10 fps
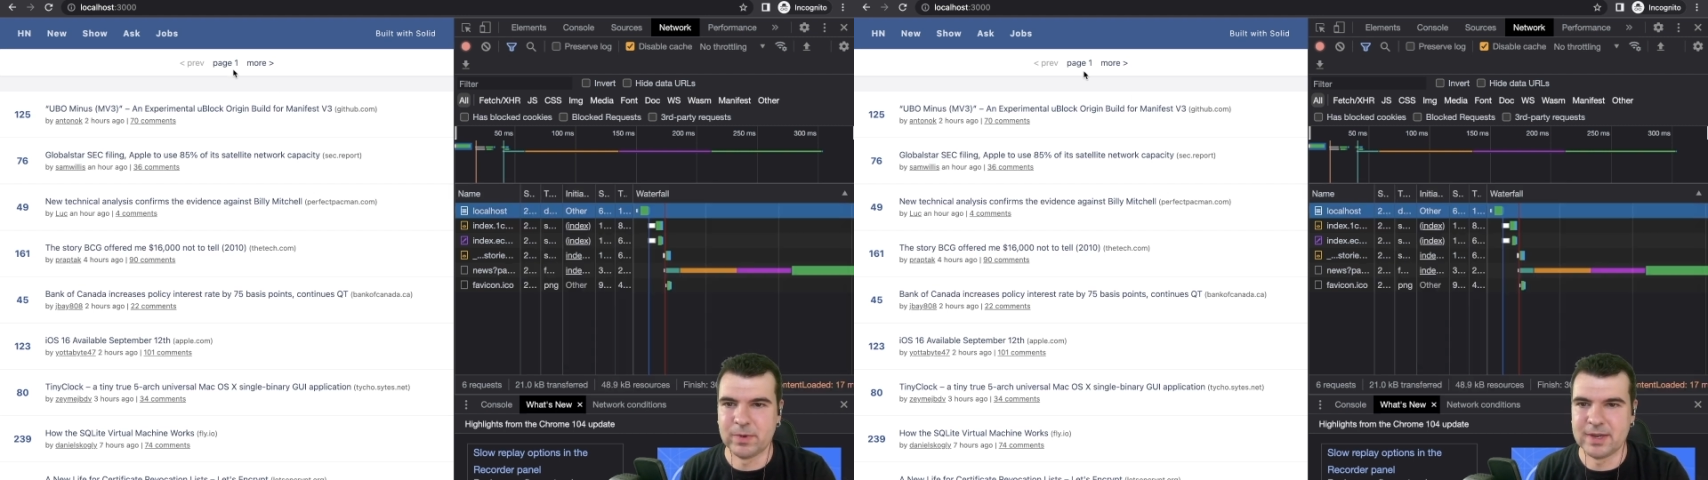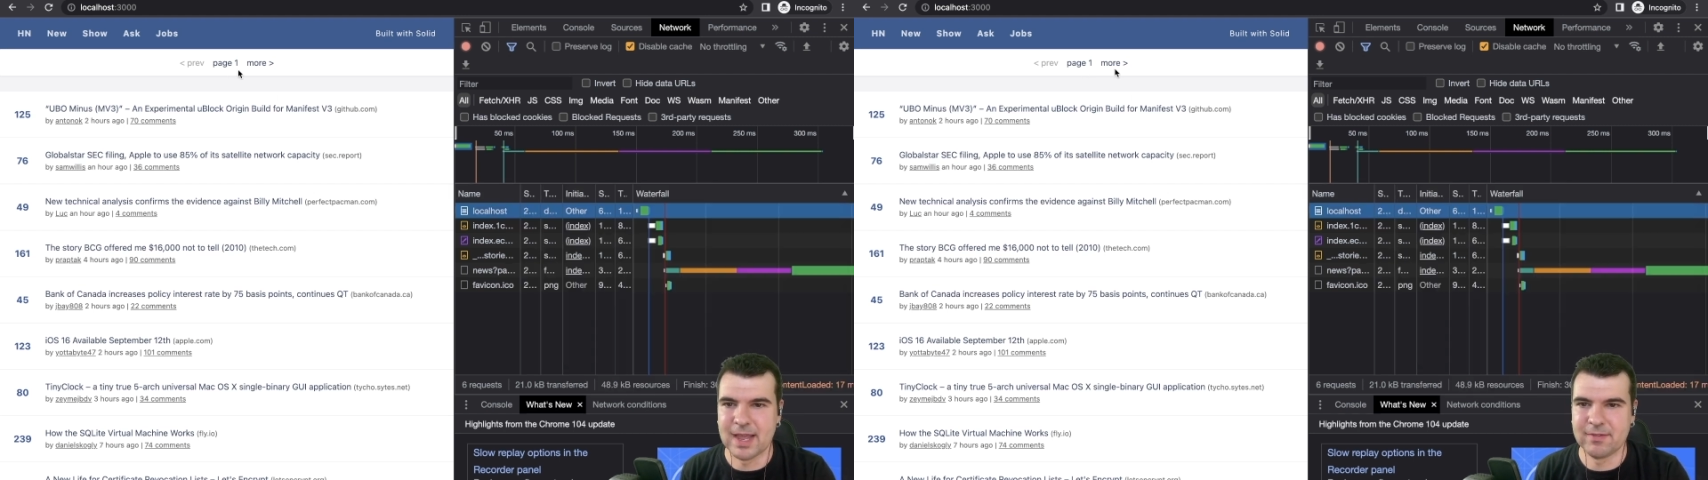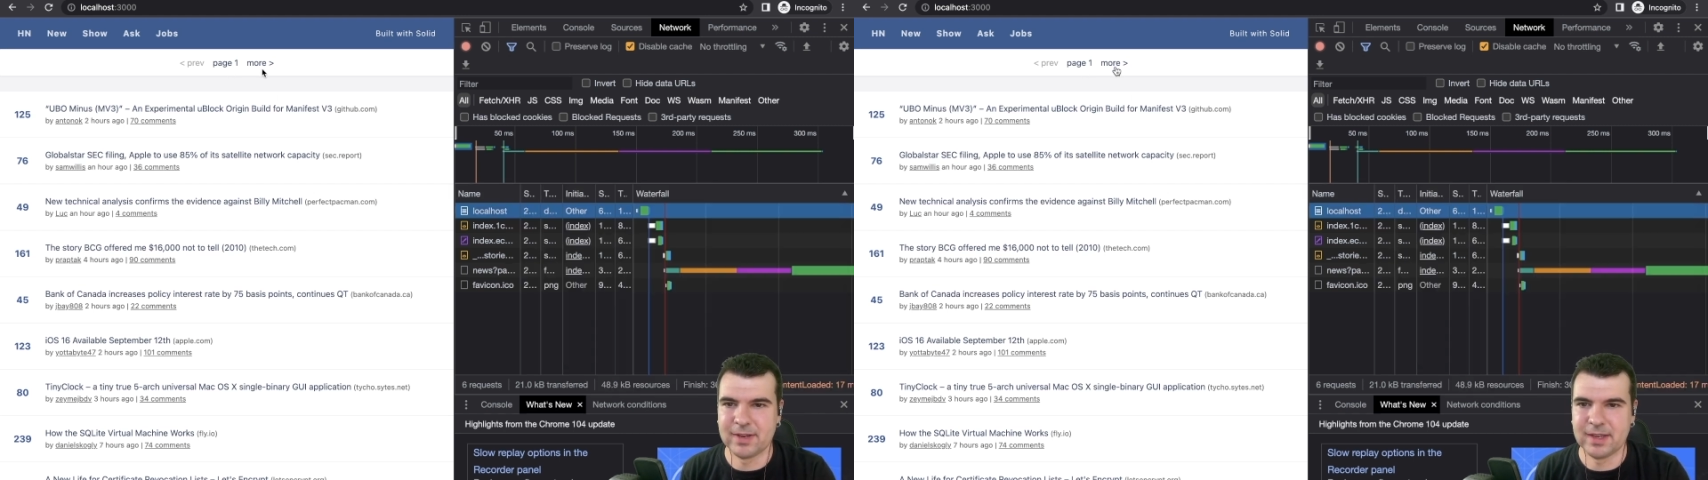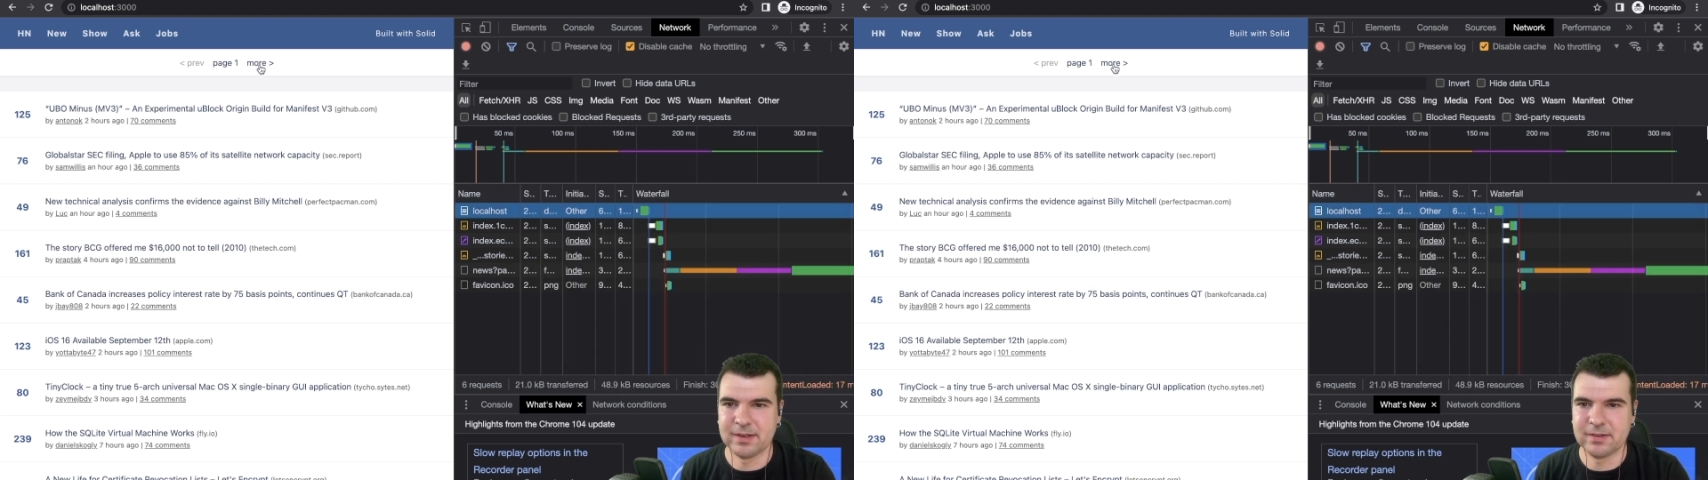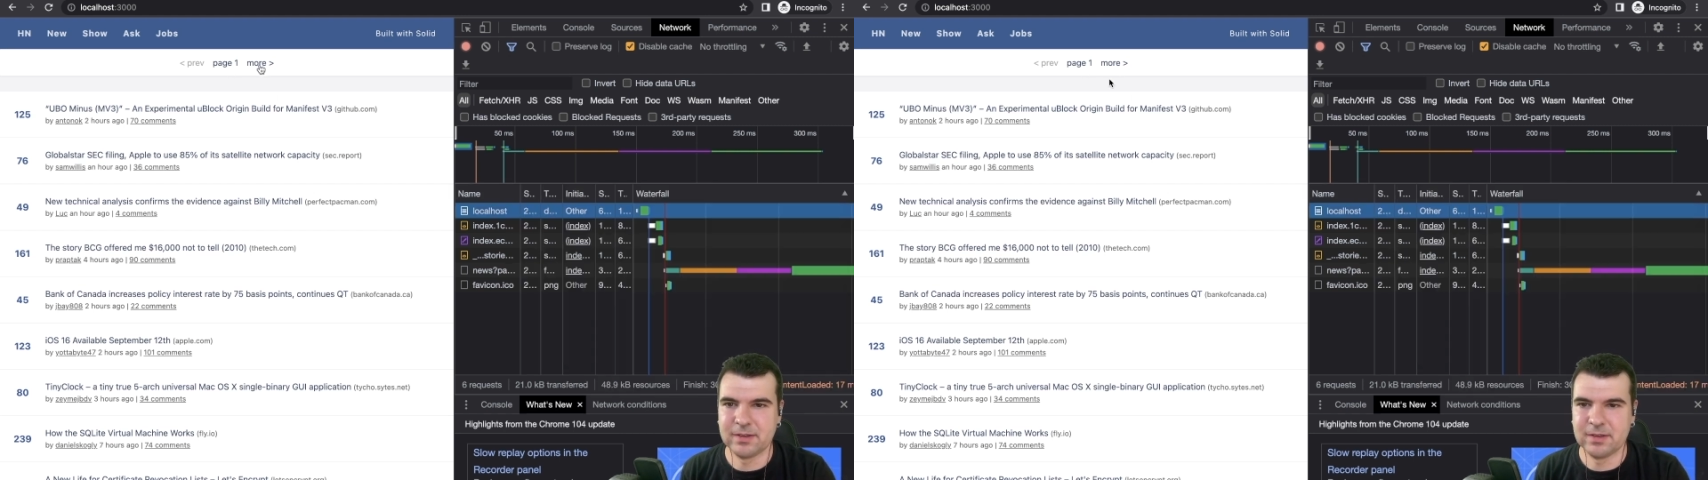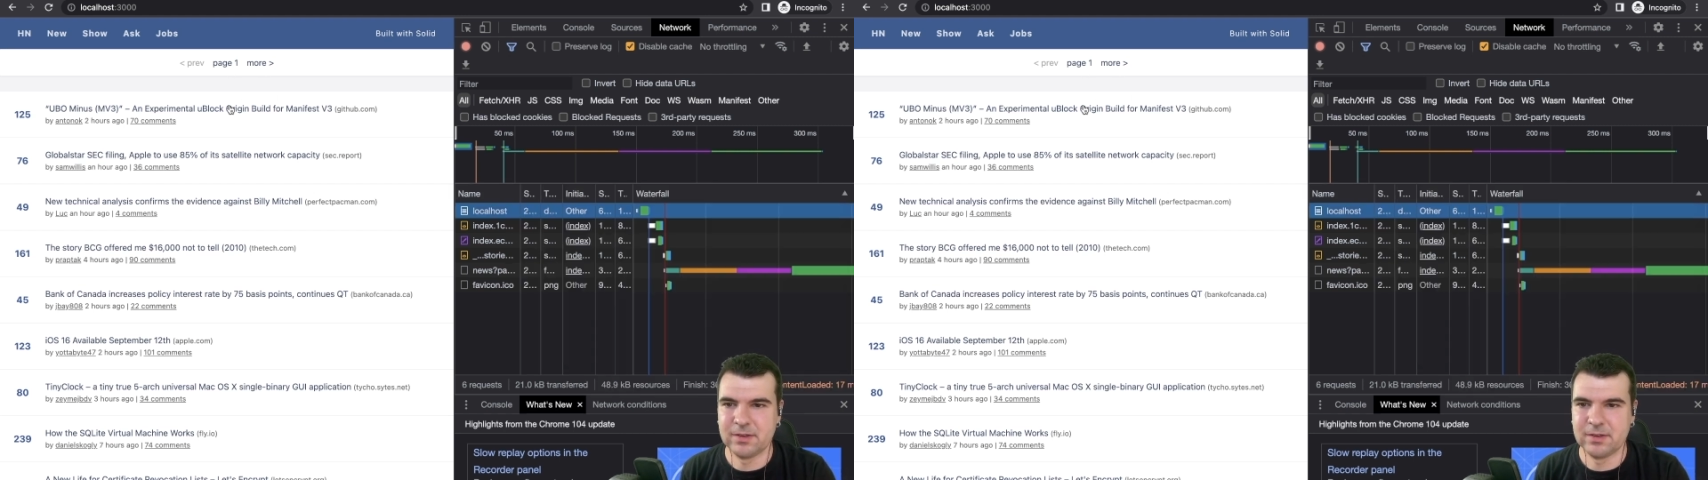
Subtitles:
we navigate